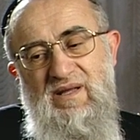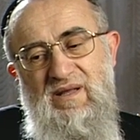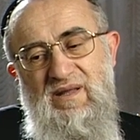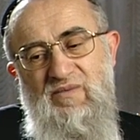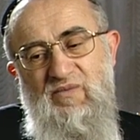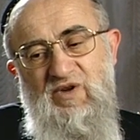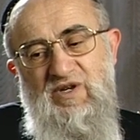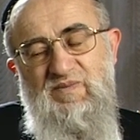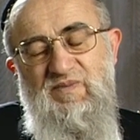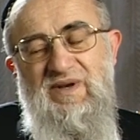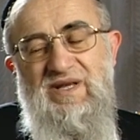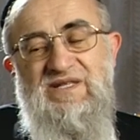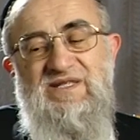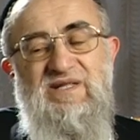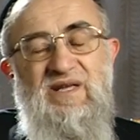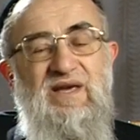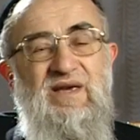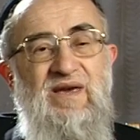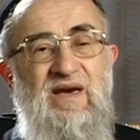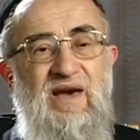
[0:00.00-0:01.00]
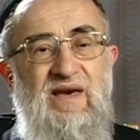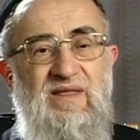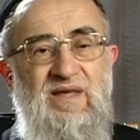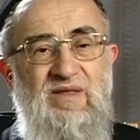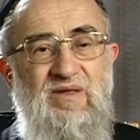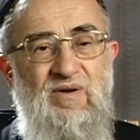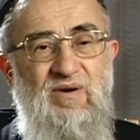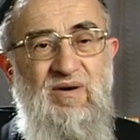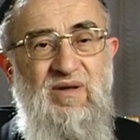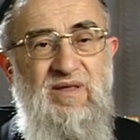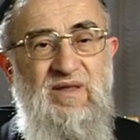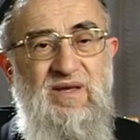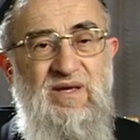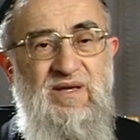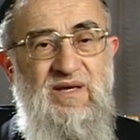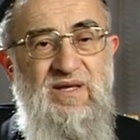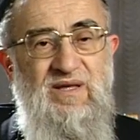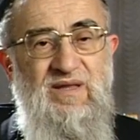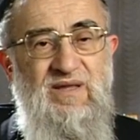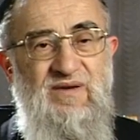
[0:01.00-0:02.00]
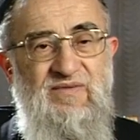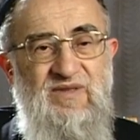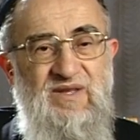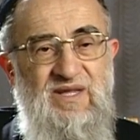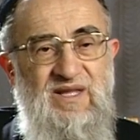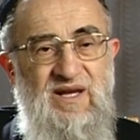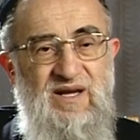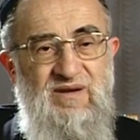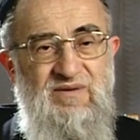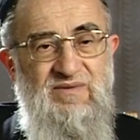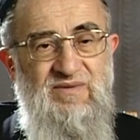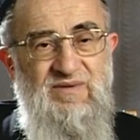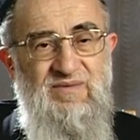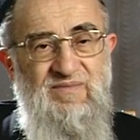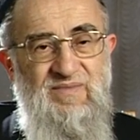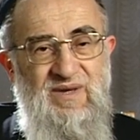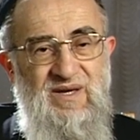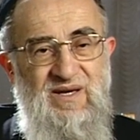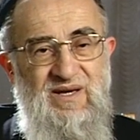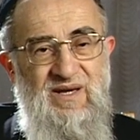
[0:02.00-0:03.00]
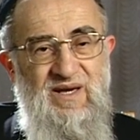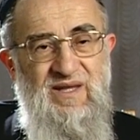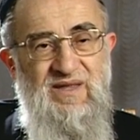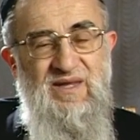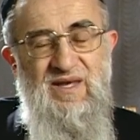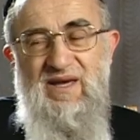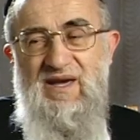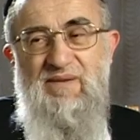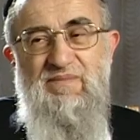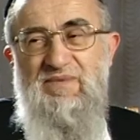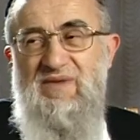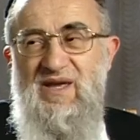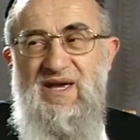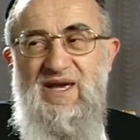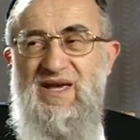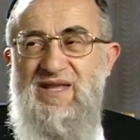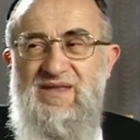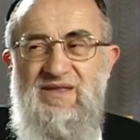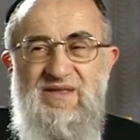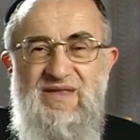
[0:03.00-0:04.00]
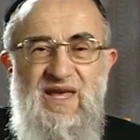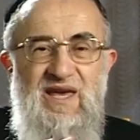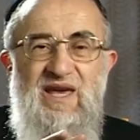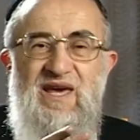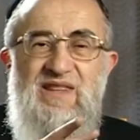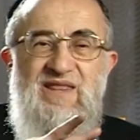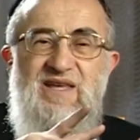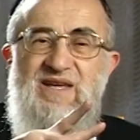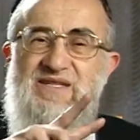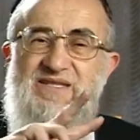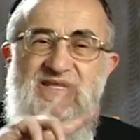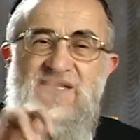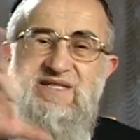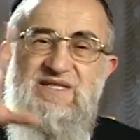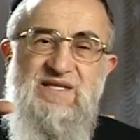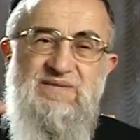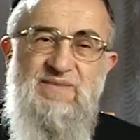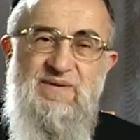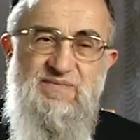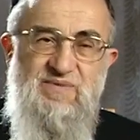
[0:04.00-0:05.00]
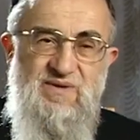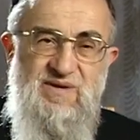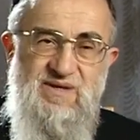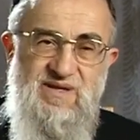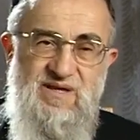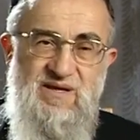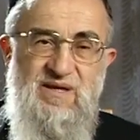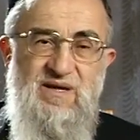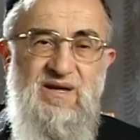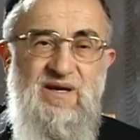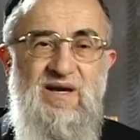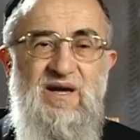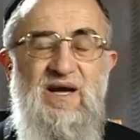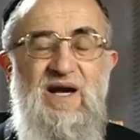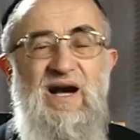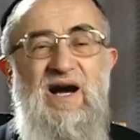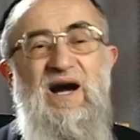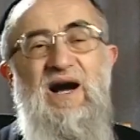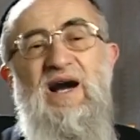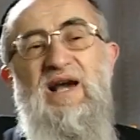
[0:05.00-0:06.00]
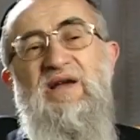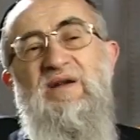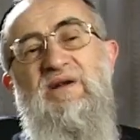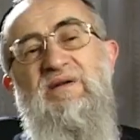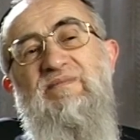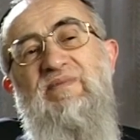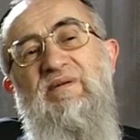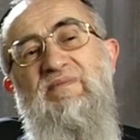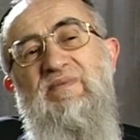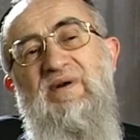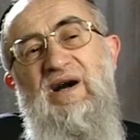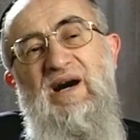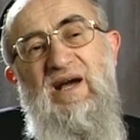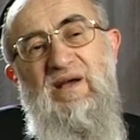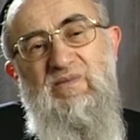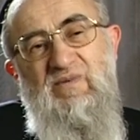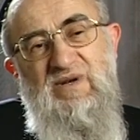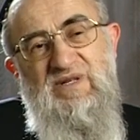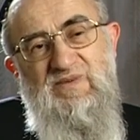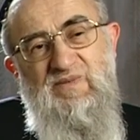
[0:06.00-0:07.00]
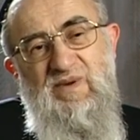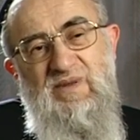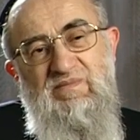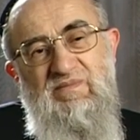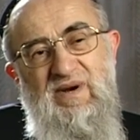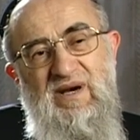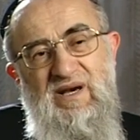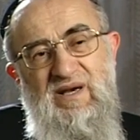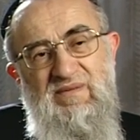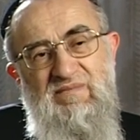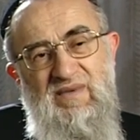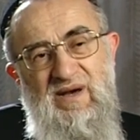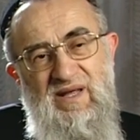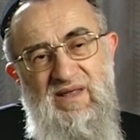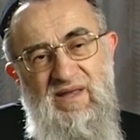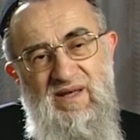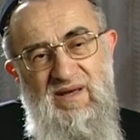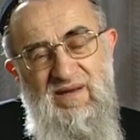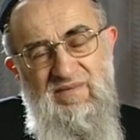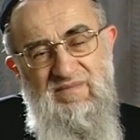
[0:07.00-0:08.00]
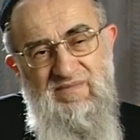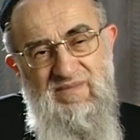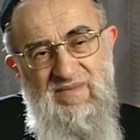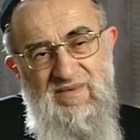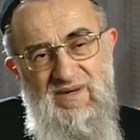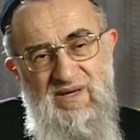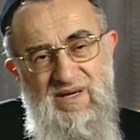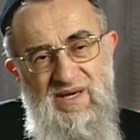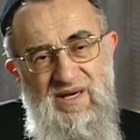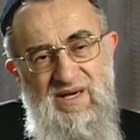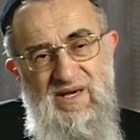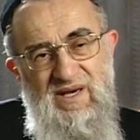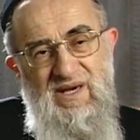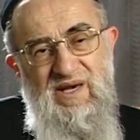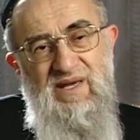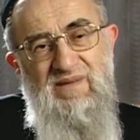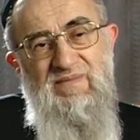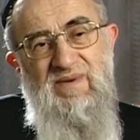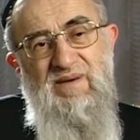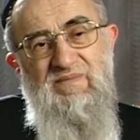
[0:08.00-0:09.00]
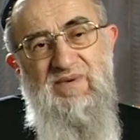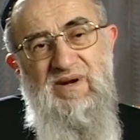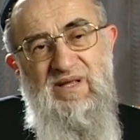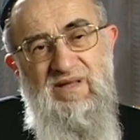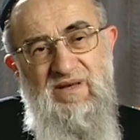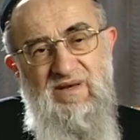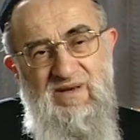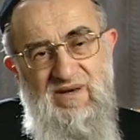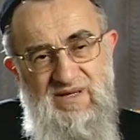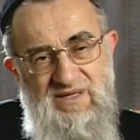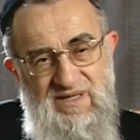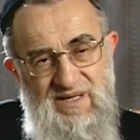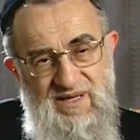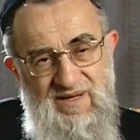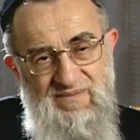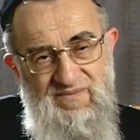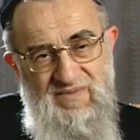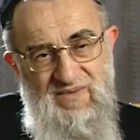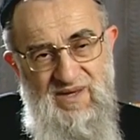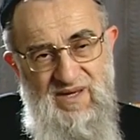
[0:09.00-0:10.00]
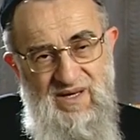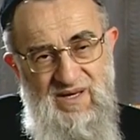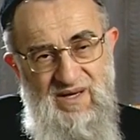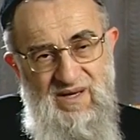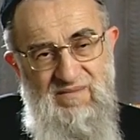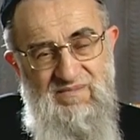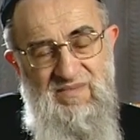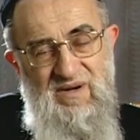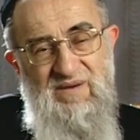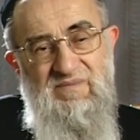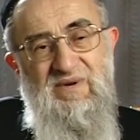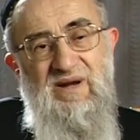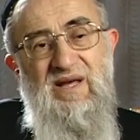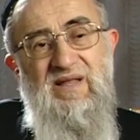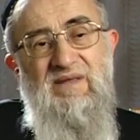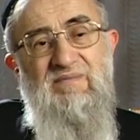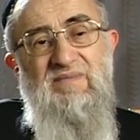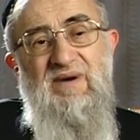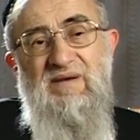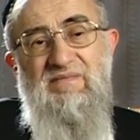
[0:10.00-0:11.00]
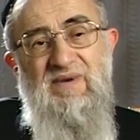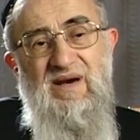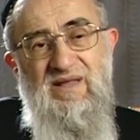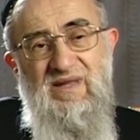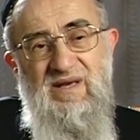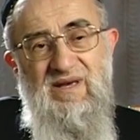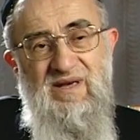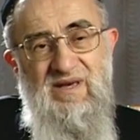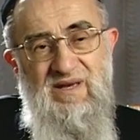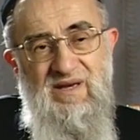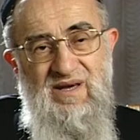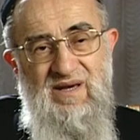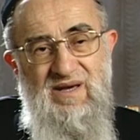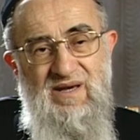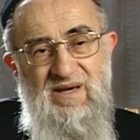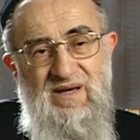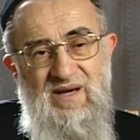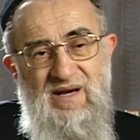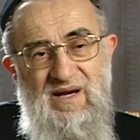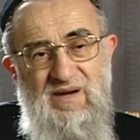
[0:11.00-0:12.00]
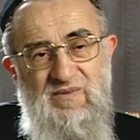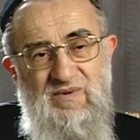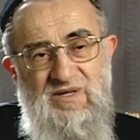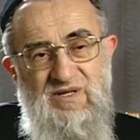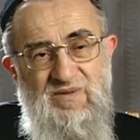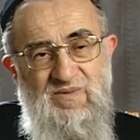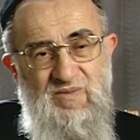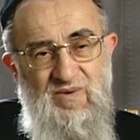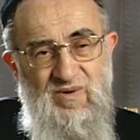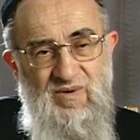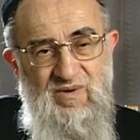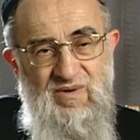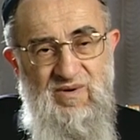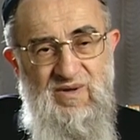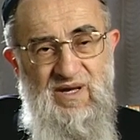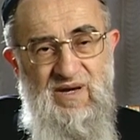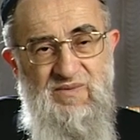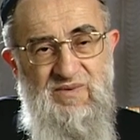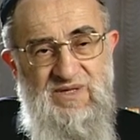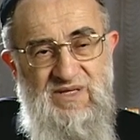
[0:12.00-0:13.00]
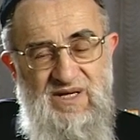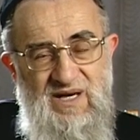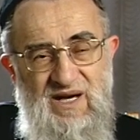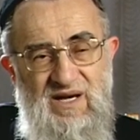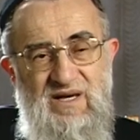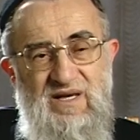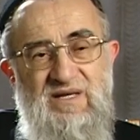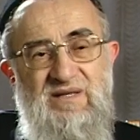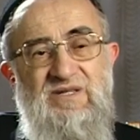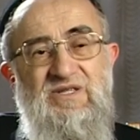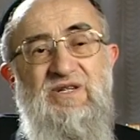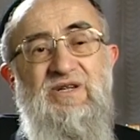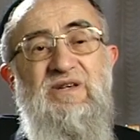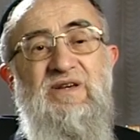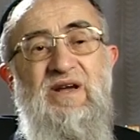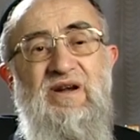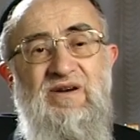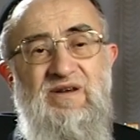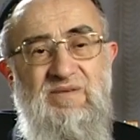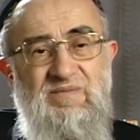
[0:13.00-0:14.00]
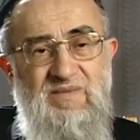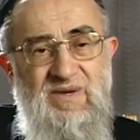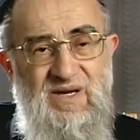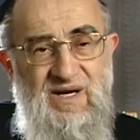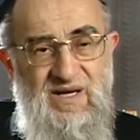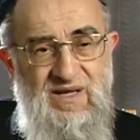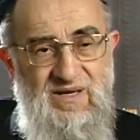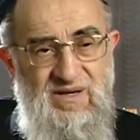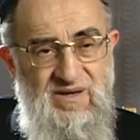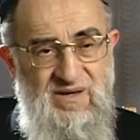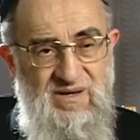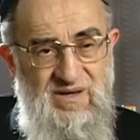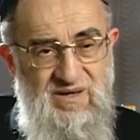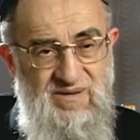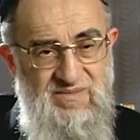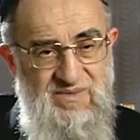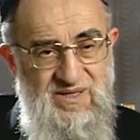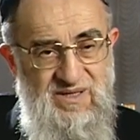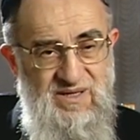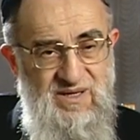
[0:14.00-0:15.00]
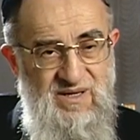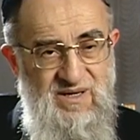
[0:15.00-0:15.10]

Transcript: which means they gathered all the Yidden of the town, and they they had they had their system apparently. I remember I was with my mother and my brother Yosel. My bro, my mother, uh, I was small, I was young. She carried me on her arms